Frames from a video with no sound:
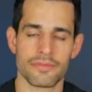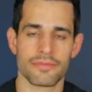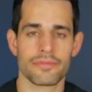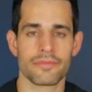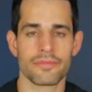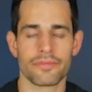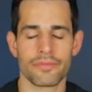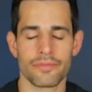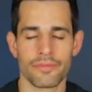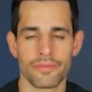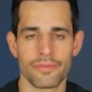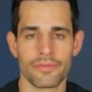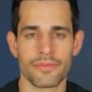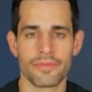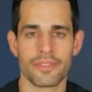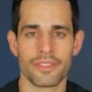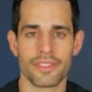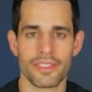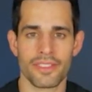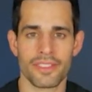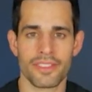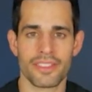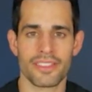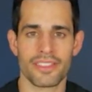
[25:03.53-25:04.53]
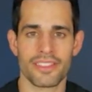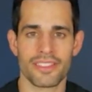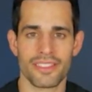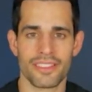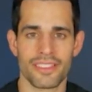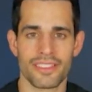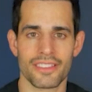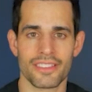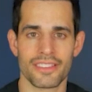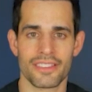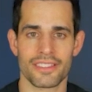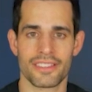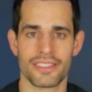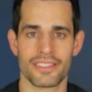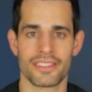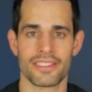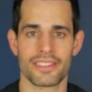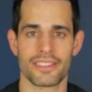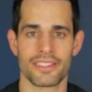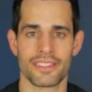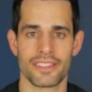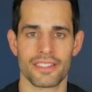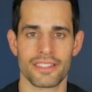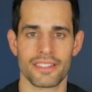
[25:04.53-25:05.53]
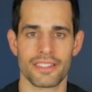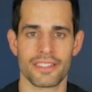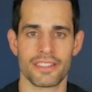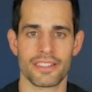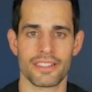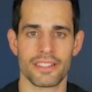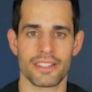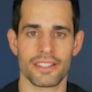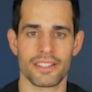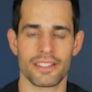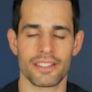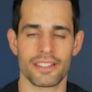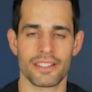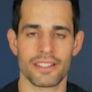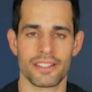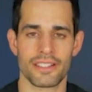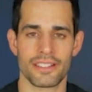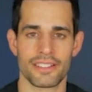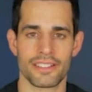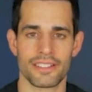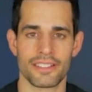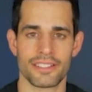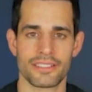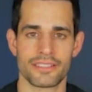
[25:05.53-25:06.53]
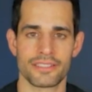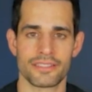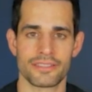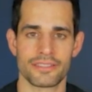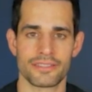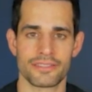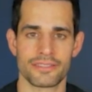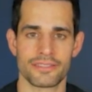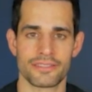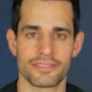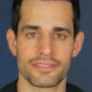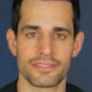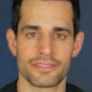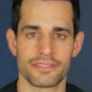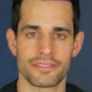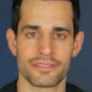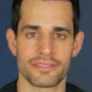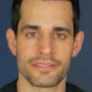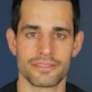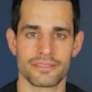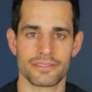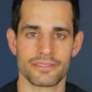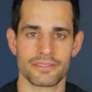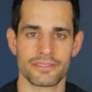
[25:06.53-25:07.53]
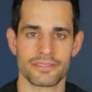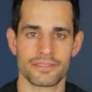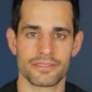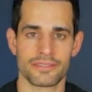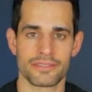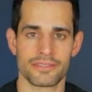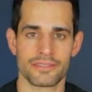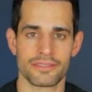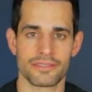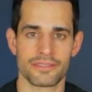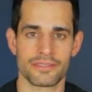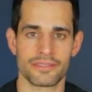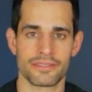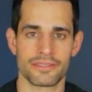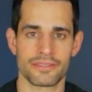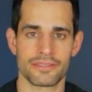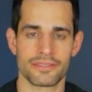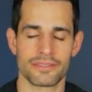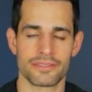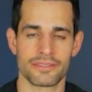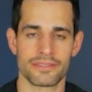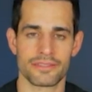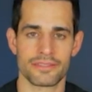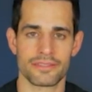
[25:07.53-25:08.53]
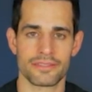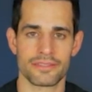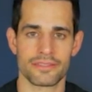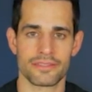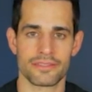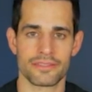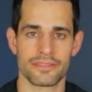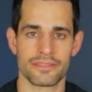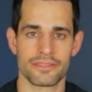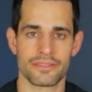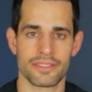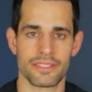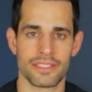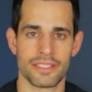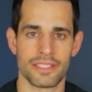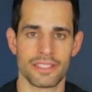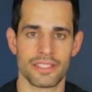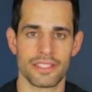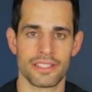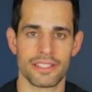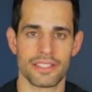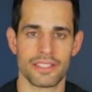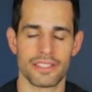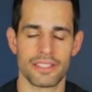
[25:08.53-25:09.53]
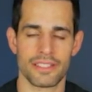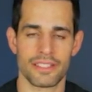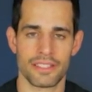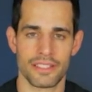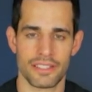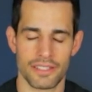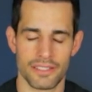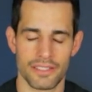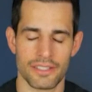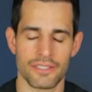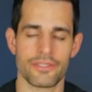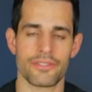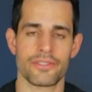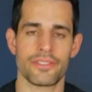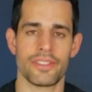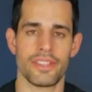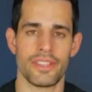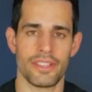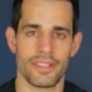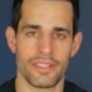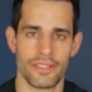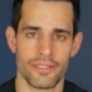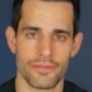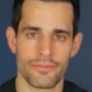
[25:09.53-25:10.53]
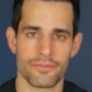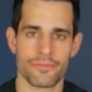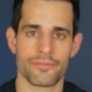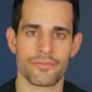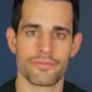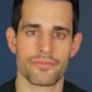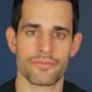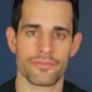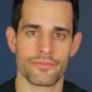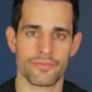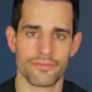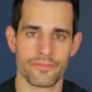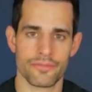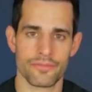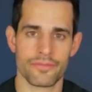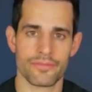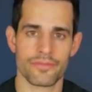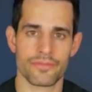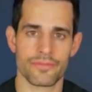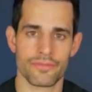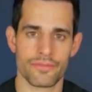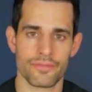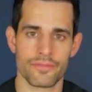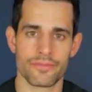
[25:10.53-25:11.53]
No words are spoken by the person on screen.